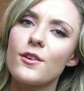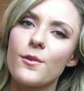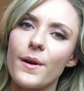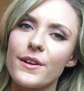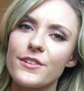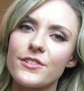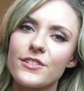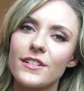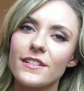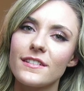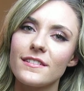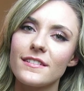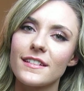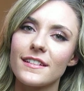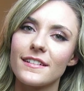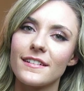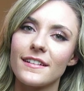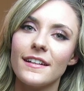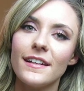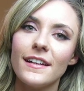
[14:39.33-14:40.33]
questions
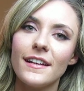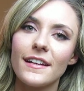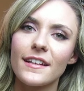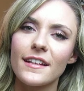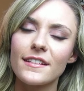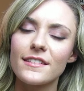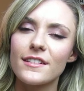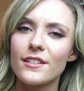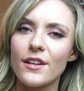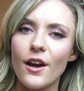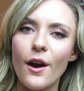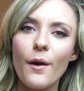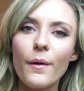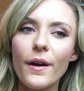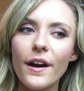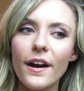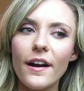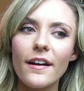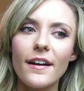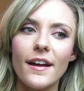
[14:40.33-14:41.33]
and get to know
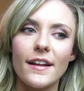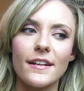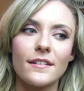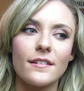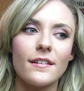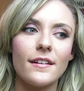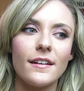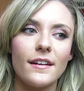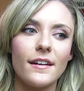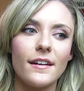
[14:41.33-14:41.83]
her, and